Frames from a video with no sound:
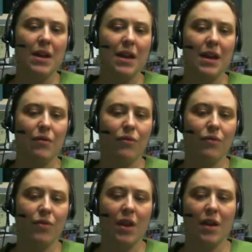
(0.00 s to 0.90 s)

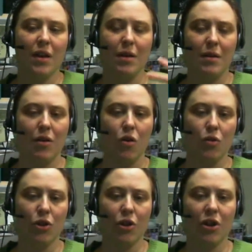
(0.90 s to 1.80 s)
If the
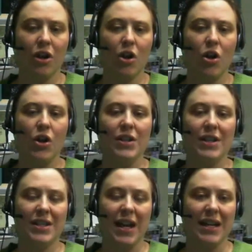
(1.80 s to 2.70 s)
owner
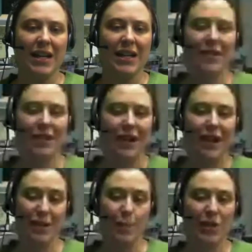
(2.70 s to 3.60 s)
decided, the
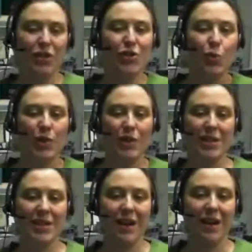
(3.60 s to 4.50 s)
husband would
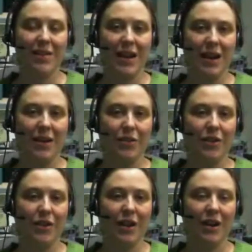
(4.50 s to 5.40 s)
decide that
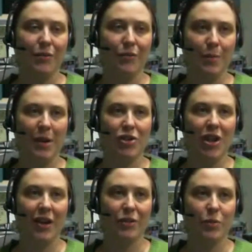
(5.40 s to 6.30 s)
either a female
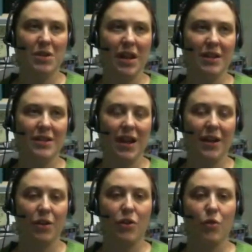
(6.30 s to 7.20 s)
child was not
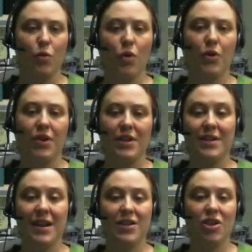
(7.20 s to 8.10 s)
desired or this
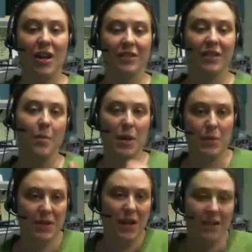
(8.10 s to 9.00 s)
next child coming
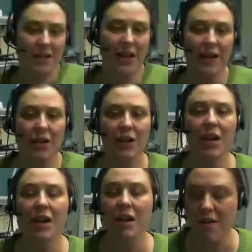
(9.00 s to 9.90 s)
was not desired,
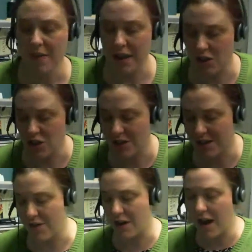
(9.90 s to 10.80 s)
they could just
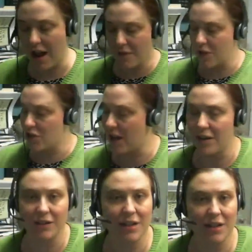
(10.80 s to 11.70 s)
either have the
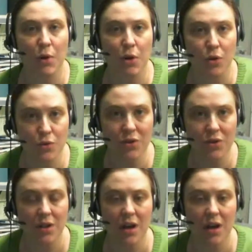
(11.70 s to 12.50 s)
child exposed.